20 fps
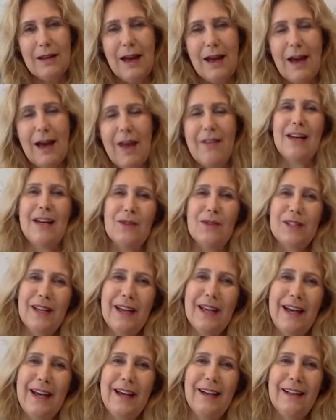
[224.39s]
and then it was
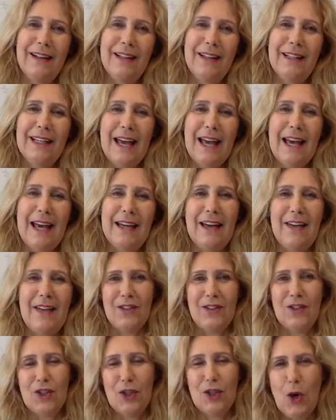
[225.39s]
hail again, and
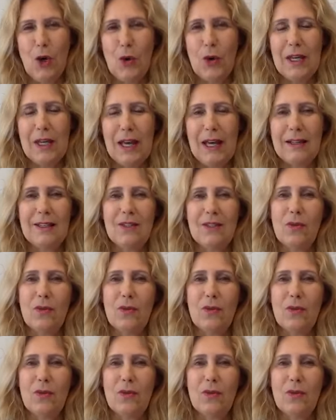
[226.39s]
then snow again.